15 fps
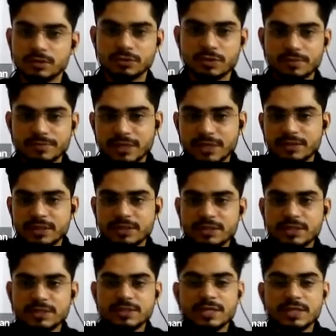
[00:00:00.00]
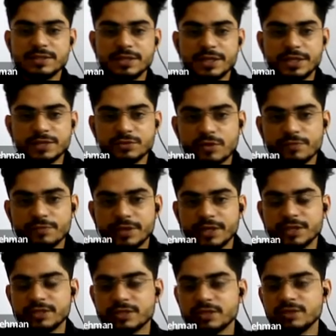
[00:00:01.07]
So Hamza, this is the series
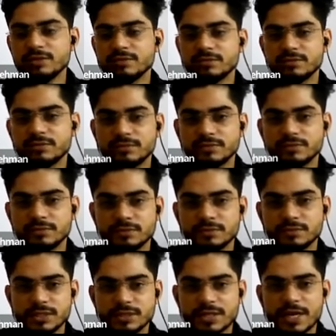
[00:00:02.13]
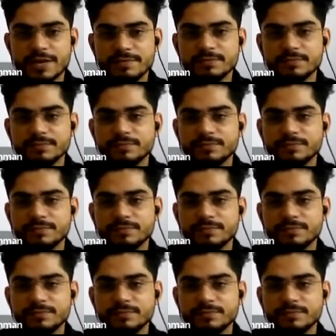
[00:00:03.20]
combination this time